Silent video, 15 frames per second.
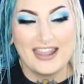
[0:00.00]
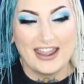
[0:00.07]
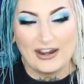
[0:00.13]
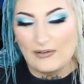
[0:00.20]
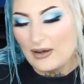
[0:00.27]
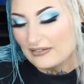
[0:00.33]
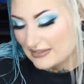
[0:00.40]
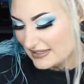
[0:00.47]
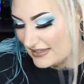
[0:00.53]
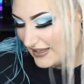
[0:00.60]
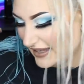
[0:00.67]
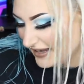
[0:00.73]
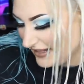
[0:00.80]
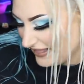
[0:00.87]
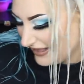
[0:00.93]
and I don't have to
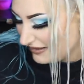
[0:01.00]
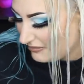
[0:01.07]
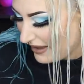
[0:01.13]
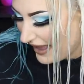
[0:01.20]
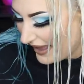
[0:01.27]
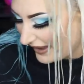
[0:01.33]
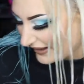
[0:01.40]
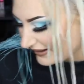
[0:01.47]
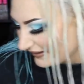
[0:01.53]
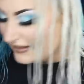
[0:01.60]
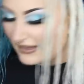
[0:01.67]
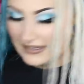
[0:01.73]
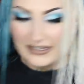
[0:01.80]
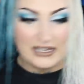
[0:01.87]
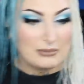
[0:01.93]
say anything bad.
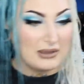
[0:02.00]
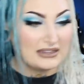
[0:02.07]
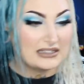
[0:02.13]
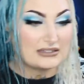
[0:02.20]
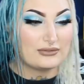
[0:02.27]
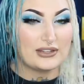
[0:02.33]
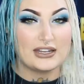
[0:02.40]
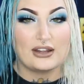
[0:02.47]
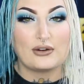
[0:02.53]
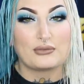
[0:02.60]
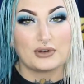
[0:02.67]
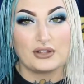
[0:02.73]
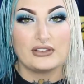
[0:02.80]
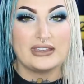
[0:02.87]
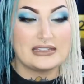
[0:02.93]
Like, he made this video
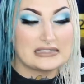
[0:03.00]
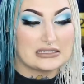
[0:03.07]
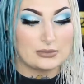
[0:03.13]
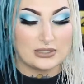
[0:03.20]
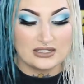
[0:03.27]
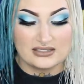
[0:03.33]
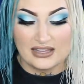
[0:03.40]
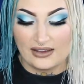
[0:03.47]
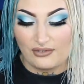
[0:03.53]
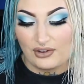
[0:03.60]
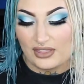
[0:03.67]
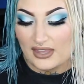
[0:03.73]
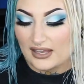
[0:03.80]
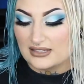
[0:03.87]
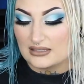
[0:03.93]
real easy because
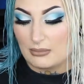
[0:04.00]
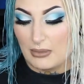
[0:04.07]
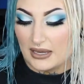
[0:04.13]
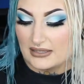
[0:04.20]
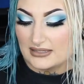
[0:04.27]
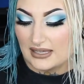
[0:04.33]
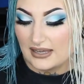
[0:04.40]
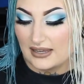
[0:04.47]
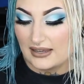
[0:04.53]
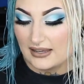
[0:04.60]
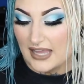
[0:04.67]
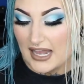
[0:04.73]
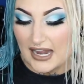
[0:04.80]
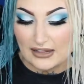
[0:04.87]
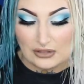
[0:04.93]
everything is
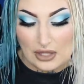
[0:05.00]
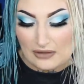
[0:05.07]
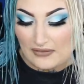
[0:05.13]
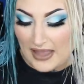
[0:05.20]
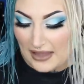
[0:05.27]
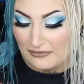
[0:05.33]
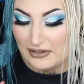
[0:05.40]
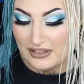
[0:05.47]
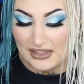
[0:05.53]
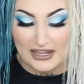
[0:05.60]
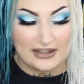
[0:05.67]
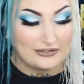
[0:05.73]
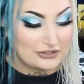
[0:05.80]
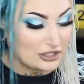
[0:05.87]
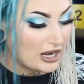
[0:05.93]
amazing and I love everything
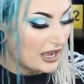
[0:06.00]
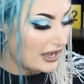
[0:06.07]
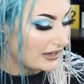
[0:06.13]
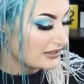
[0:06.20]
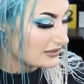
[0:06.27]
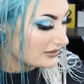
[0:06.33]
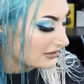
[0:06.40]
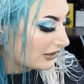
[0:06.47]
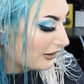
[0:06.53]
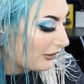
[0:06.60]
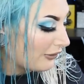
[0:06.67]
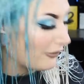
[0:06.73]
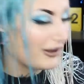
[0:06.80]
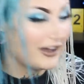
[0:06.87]
I've tried, so